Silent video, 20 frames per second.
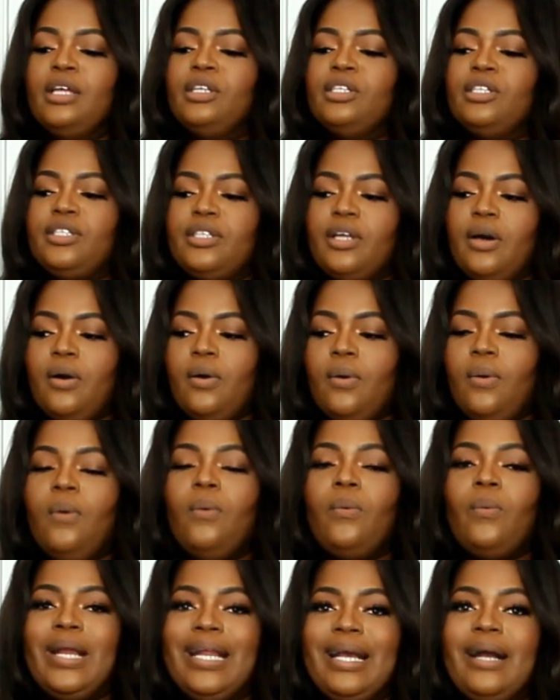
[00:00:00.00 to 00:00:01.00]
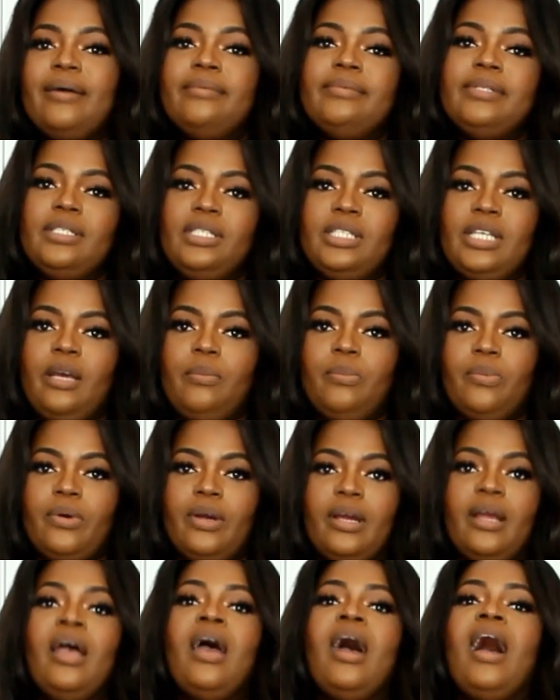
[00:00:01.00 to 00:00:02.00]
So when it comes to
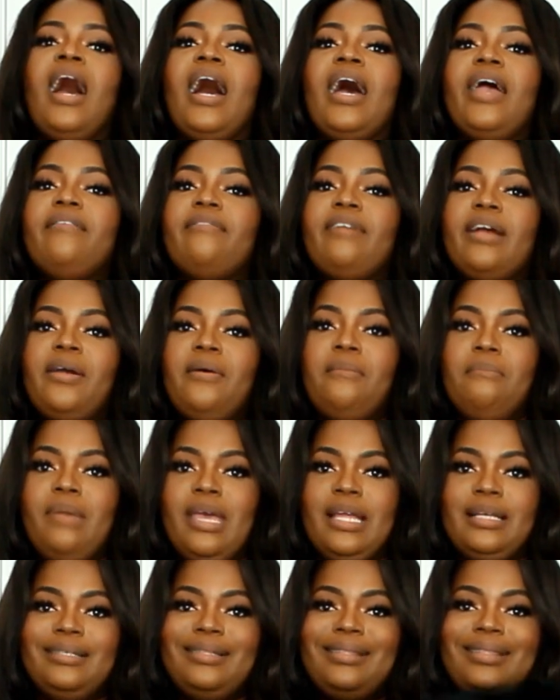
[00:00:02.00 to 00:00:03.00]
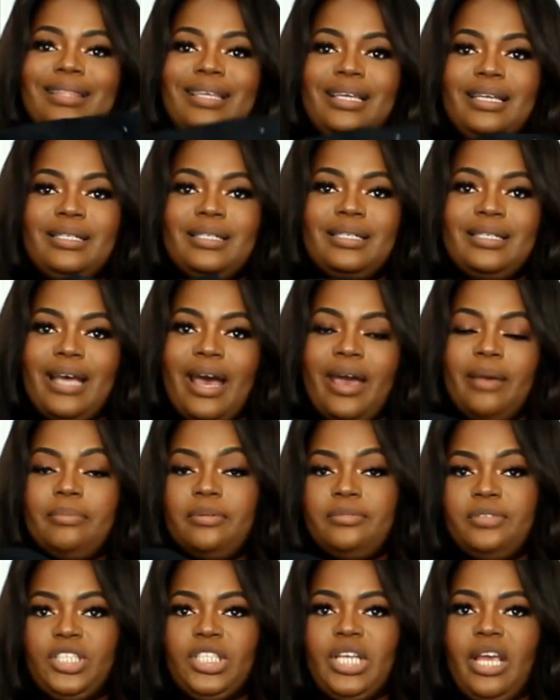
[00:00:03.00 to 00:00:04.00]
shapewear, I recommend these type
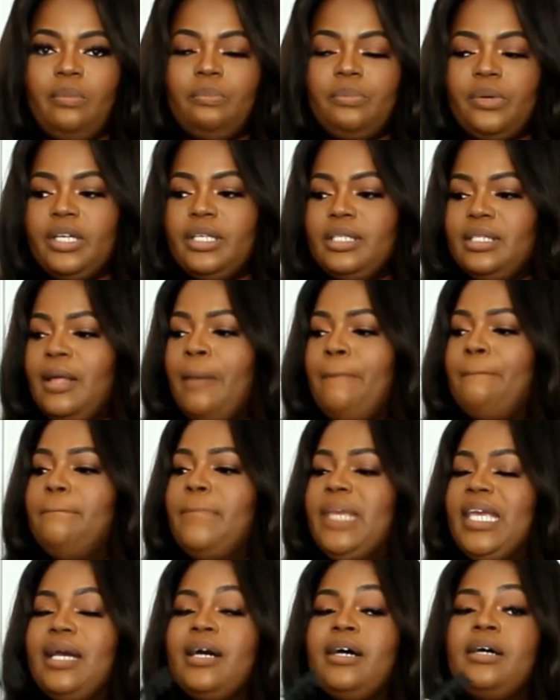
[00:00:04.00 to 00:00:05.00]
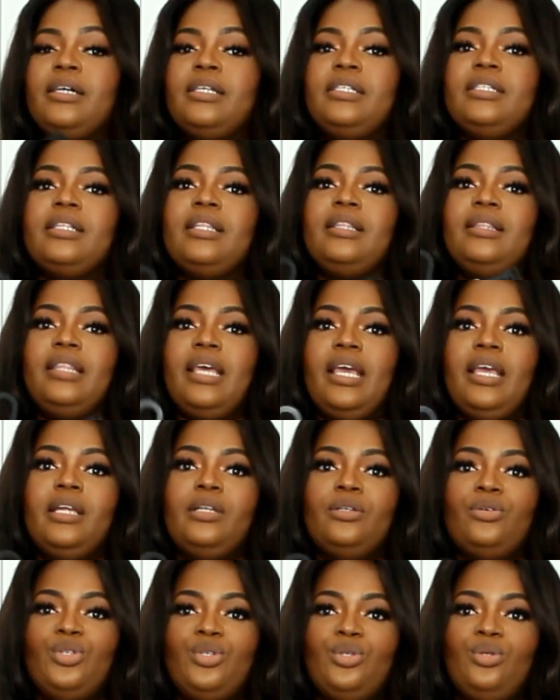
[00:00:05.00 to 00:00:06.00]
of shapers because
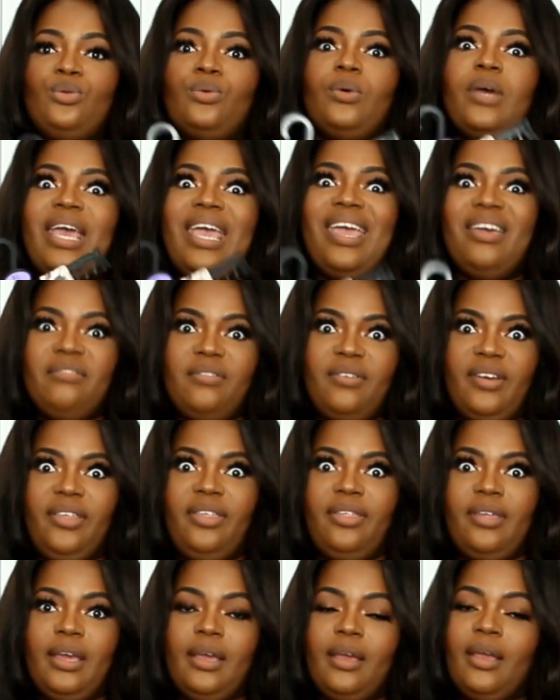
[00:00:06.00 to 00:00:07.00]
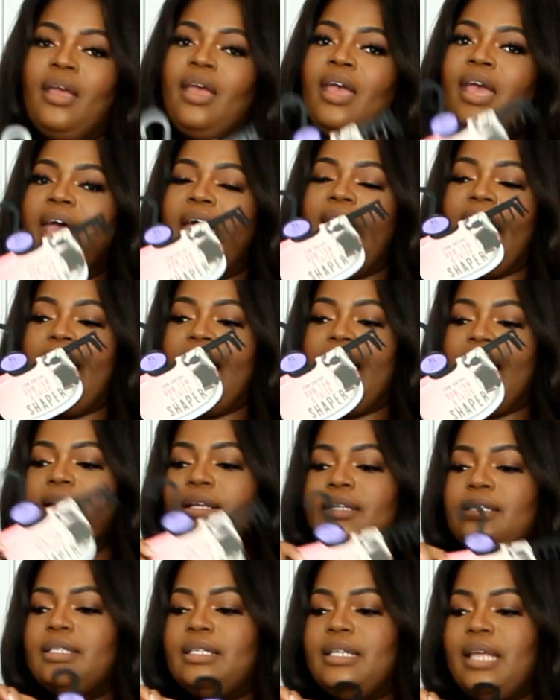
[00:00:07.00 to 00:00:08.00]
they do everything.
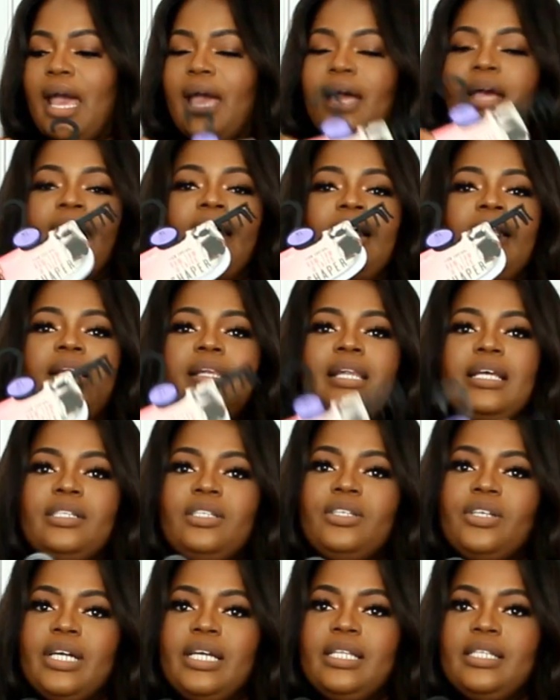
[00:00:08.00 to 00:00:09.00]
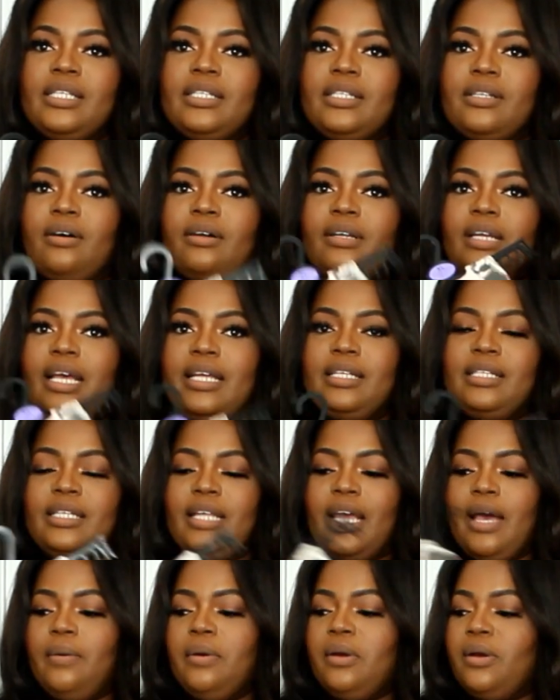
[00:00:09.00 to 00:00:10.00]
And yeah, let's try this on and
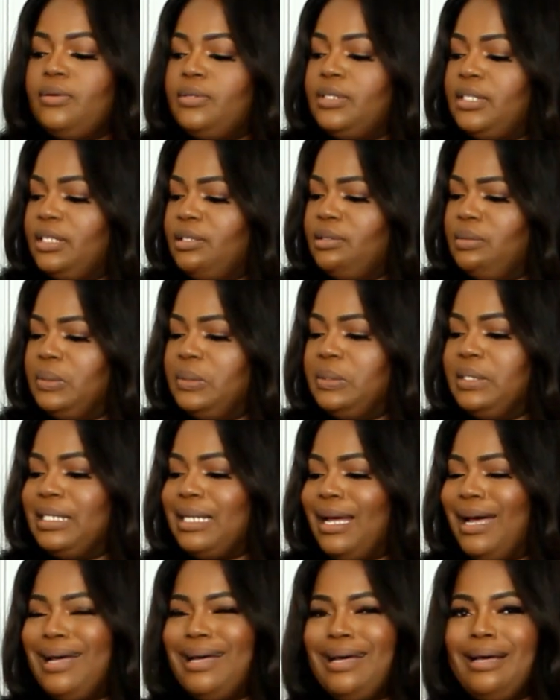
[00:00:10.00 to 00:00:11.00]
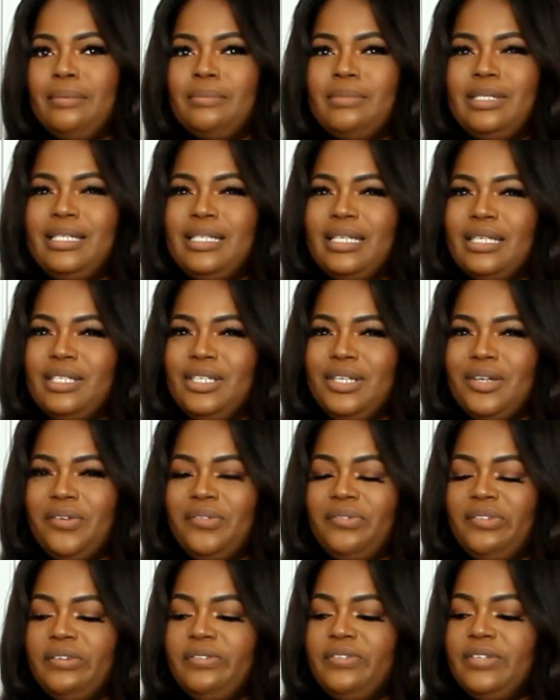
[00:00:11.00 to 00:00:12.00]
see how it goes. This one was
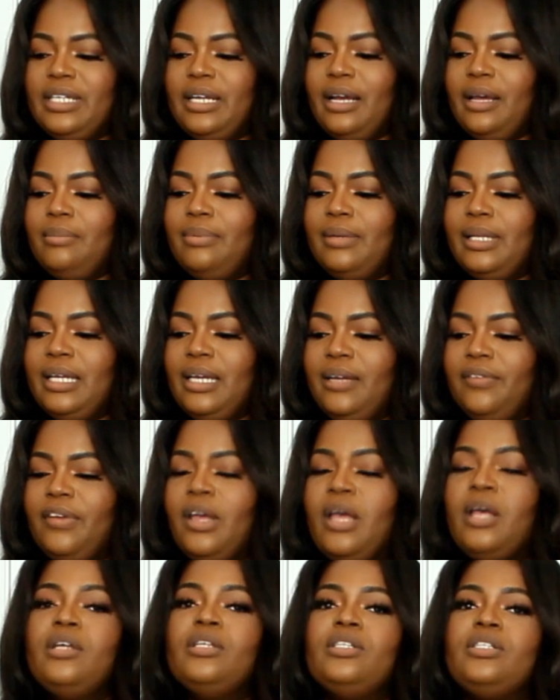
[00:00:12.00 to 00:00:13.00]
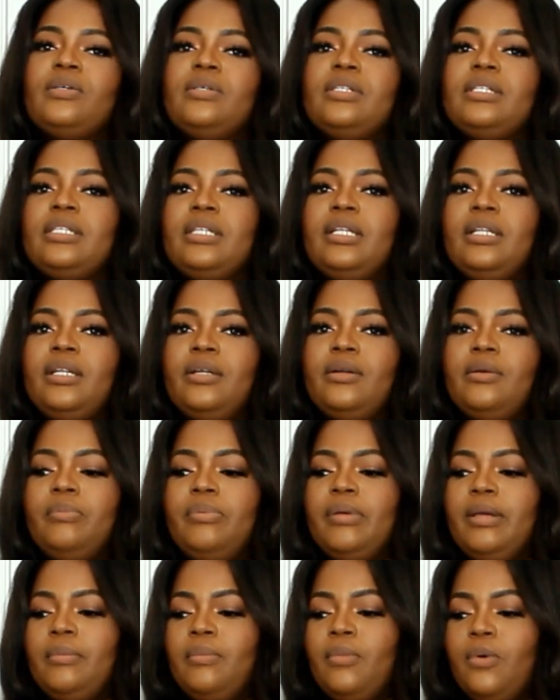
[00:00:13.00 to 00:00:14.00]
€6.50 I believe, so it's a little
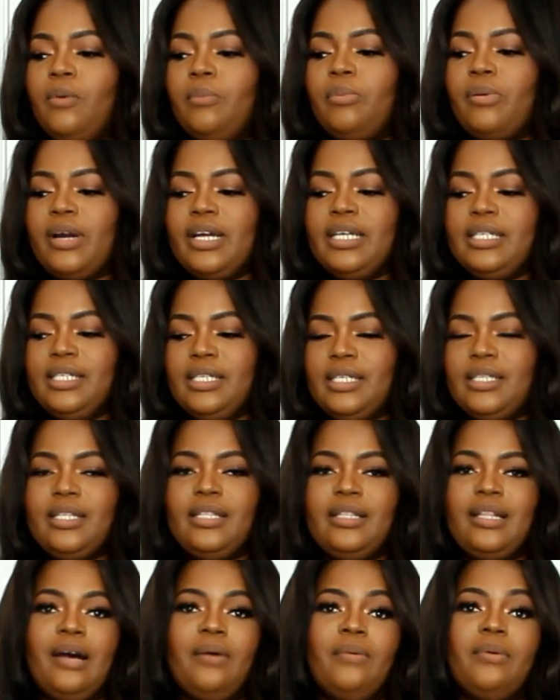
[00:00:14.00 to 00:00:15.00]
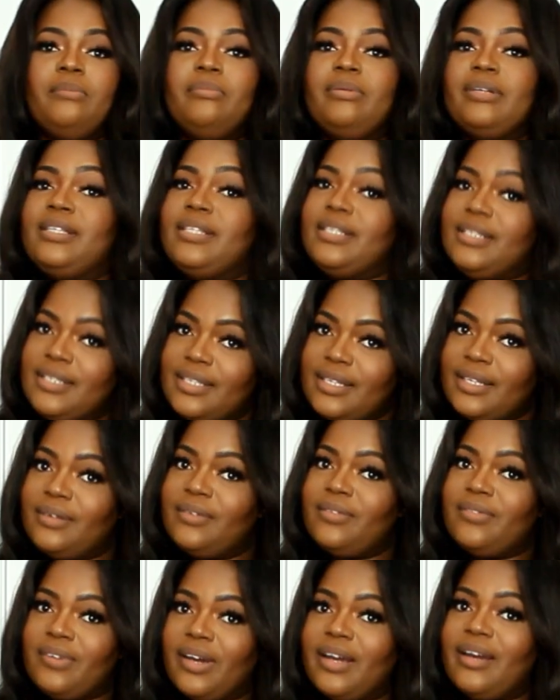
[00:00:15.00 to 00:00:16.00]
bit more pricier than that one, but
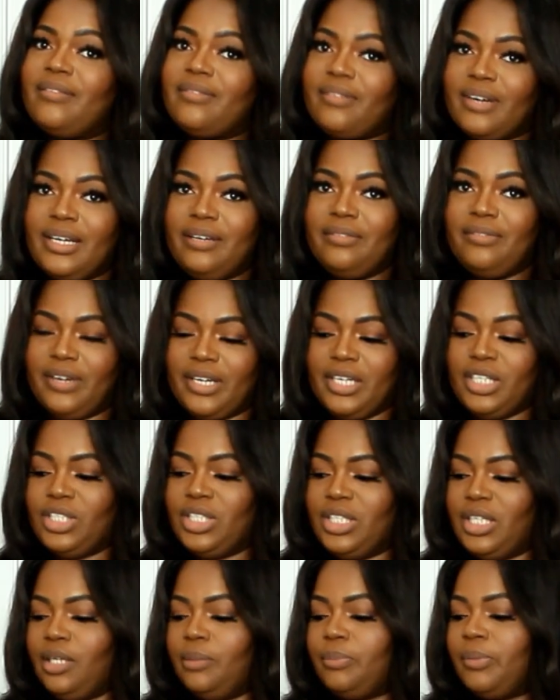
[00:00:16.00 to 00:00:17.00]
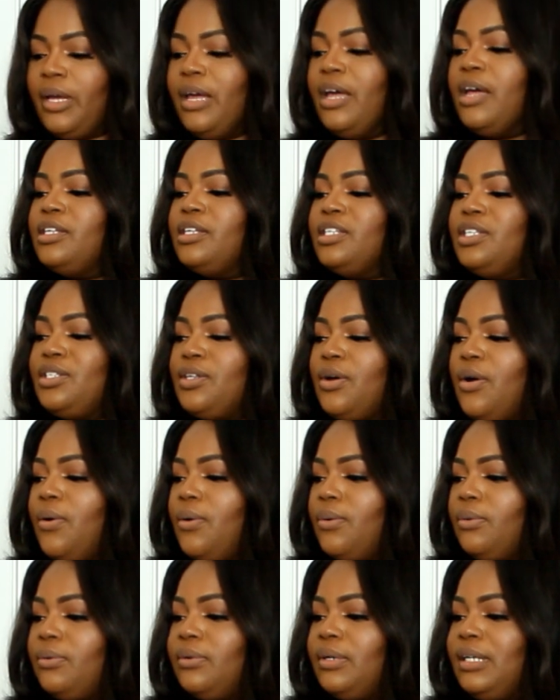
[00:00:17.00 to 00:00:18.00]
still very cheap.
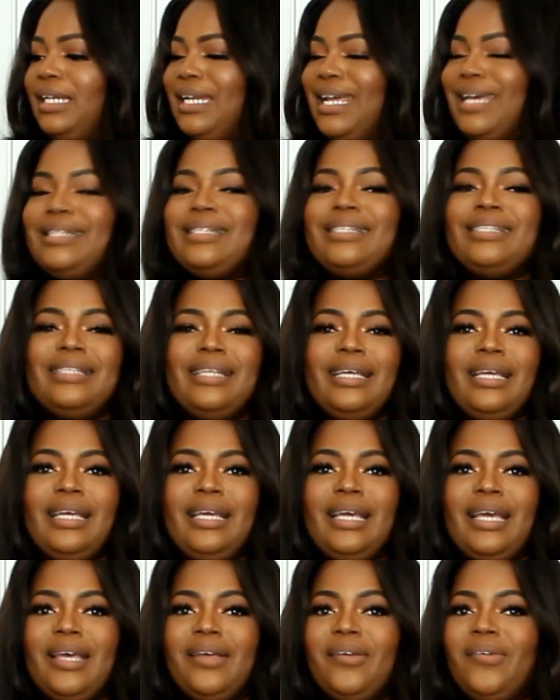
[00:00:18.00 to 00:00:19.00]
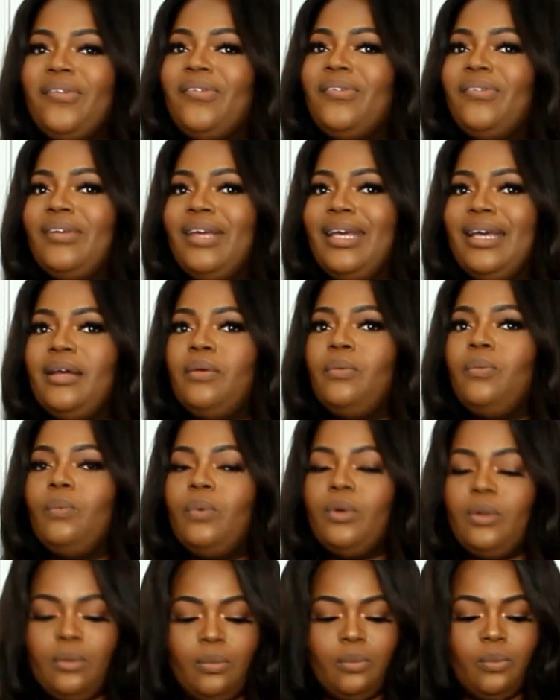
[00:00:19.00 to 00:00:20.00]
So let's see if it
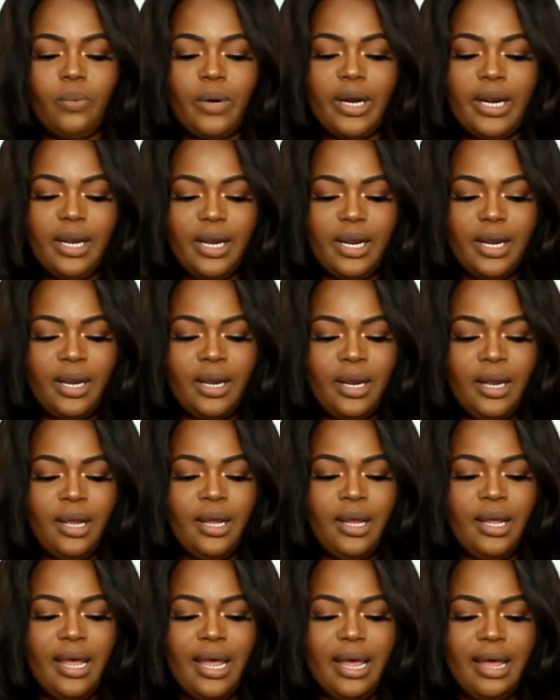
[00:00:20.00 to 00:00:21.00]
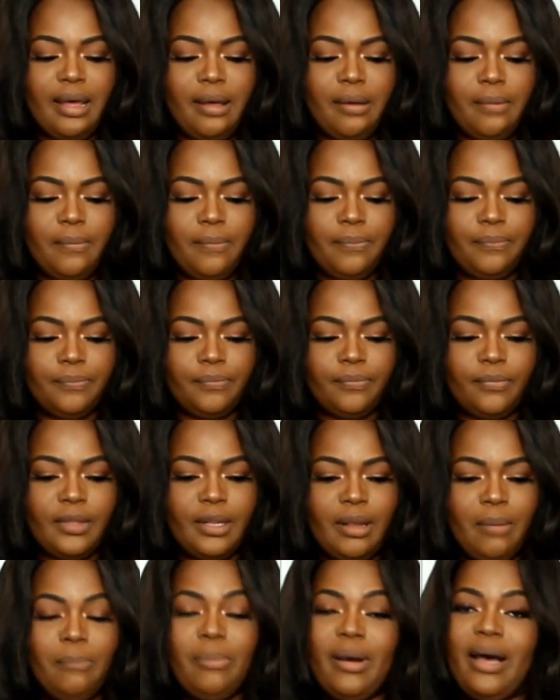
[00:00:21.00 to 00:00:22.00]
will work,
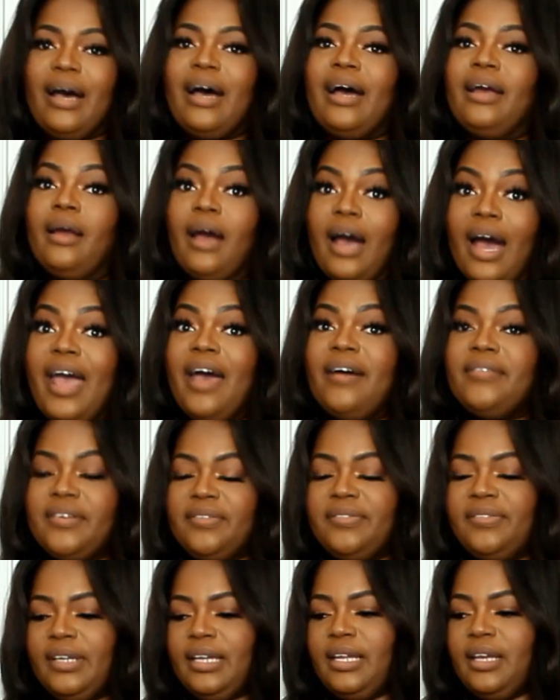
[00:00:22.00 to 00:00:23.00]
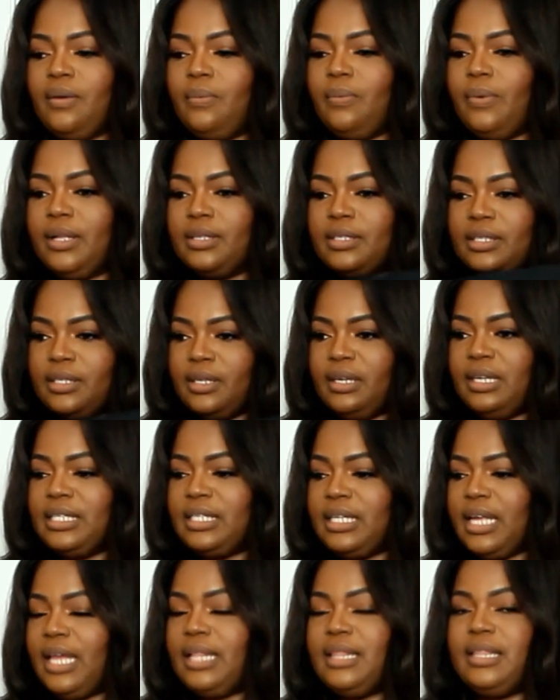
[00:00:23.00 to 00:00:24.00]
but I have a feeling it will. So
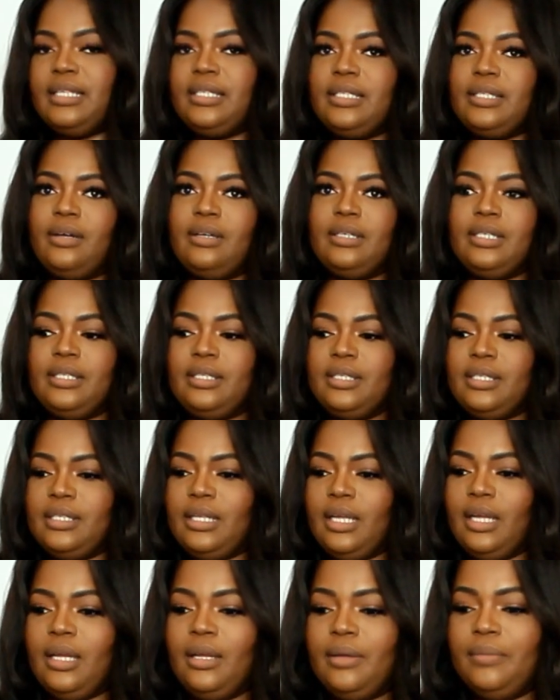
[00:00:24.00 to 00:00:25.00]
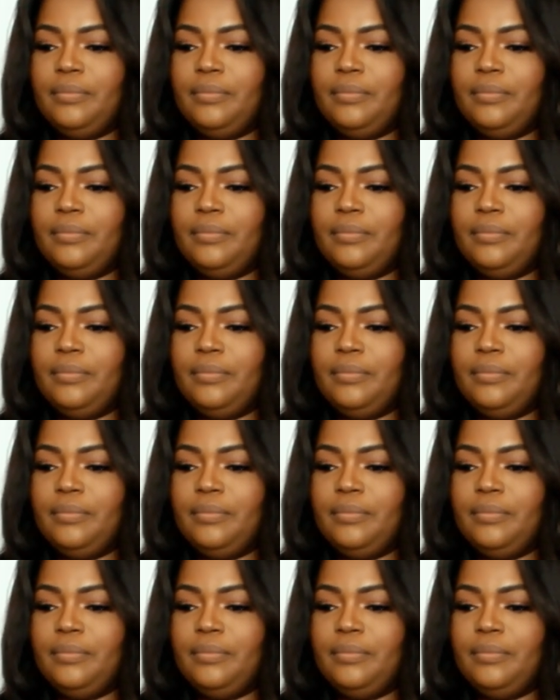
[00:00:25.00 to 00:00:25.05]
let's get this on and see.